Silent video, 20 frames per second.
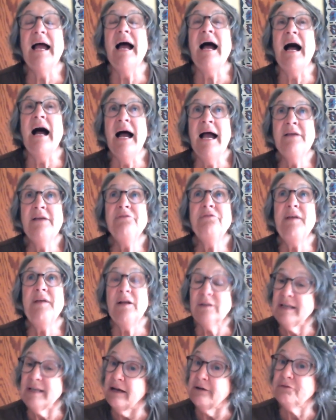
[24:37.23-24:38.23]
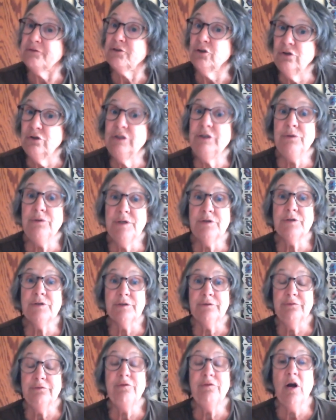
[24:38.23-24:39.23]
I felt after 2 years
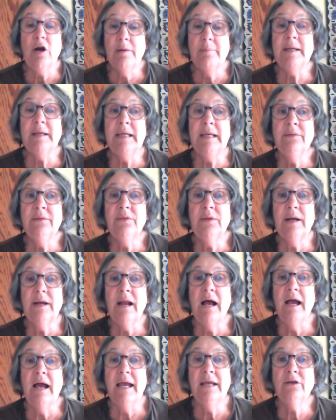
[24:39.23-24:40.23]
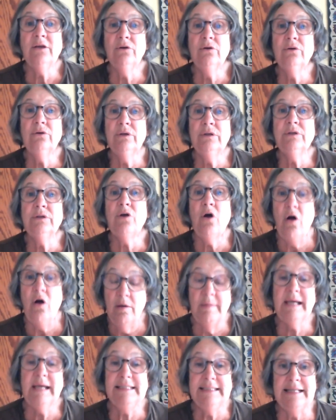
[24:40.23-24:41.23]
of farming that I could call
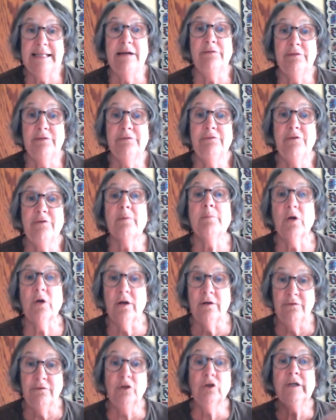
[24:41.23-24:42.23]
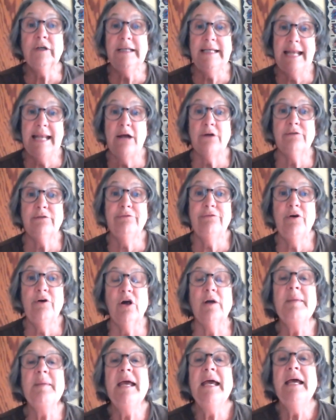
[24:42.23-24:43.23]
myself a farmer, of learning how to
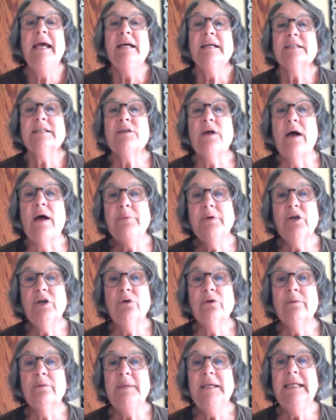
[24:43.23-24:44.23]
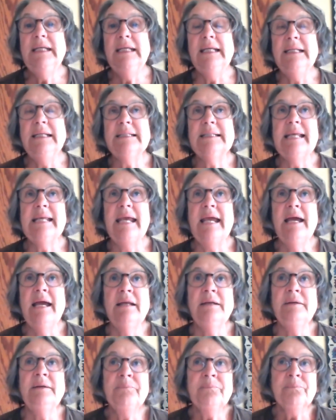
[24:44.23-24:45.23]
farm. So I would go to meetings,
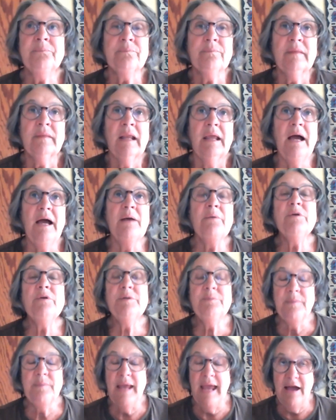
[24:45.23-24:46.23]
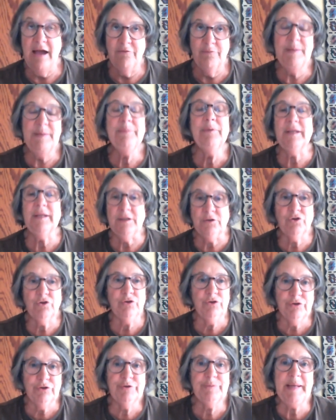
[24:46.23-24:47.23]
and I would have people
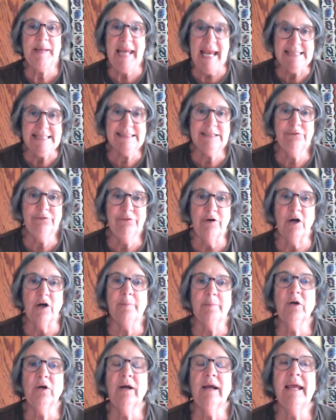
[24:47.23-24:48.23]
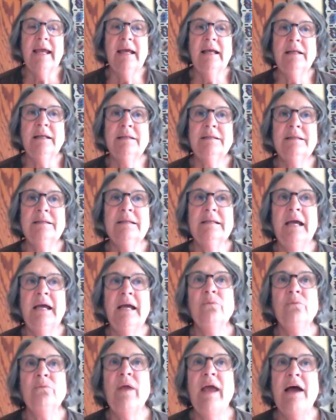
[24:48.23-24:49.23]
introduce me as a farmer, and
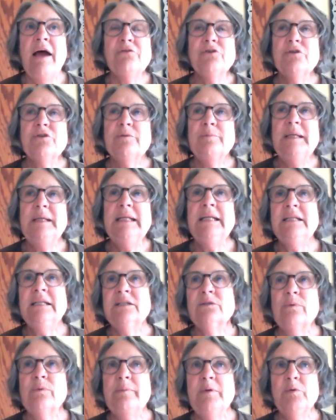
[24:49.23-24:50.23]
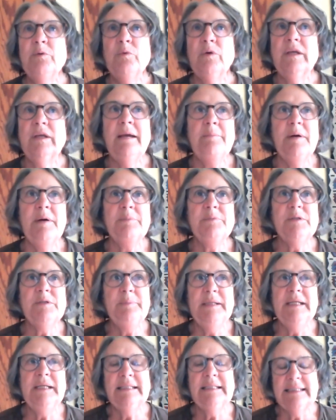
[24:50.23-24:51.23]
after the meetings, women would come up to
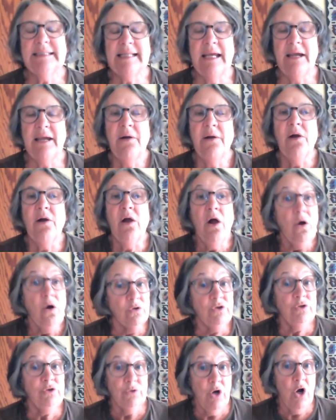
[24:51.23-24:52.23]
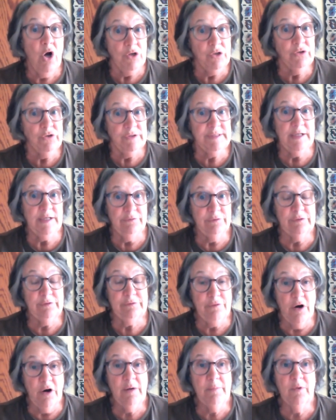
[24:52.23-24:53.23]
me and say, "Will you call yourself a
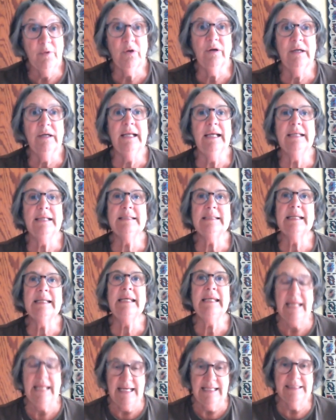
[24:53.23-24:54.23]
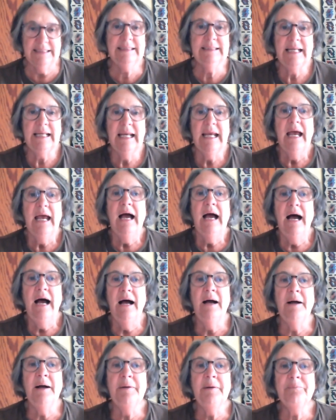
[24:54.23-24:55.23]
farmer?" And I'd say, "Yes.
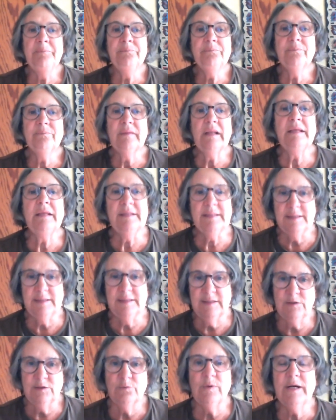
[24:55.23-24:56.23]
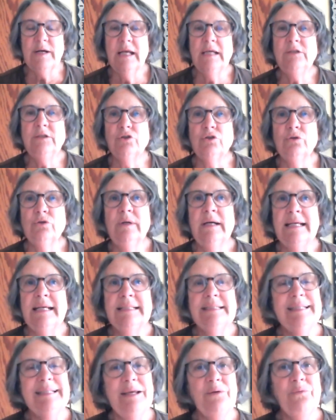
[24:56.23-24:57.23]
This is what I do." And
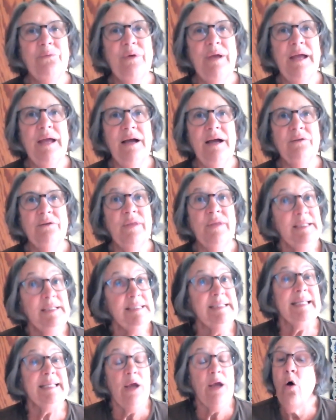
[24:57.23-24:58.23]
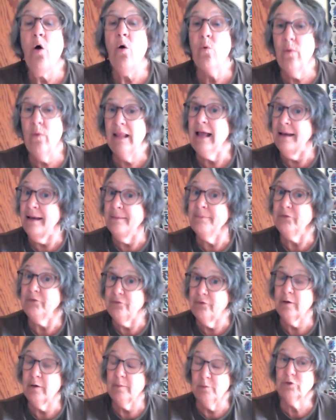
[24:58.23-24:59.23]
they'd say, "Oh, well, I'm a
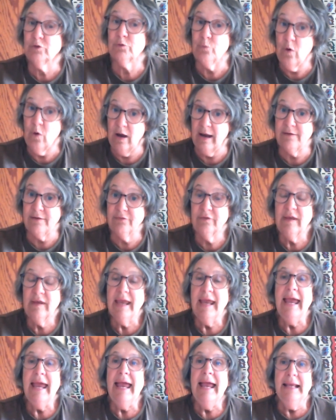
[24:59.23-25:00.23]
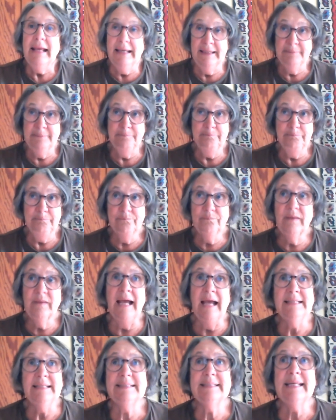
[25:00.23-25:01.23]
farmer's wife." And
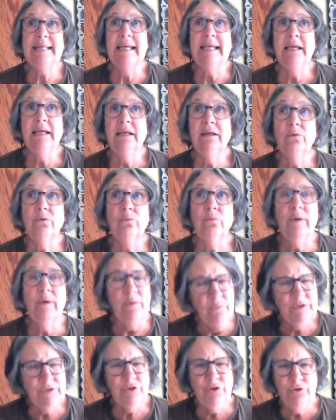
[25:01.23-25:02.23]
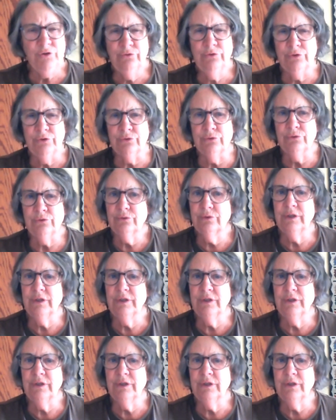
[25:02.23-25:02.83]
I'd say, "Well, what do you do?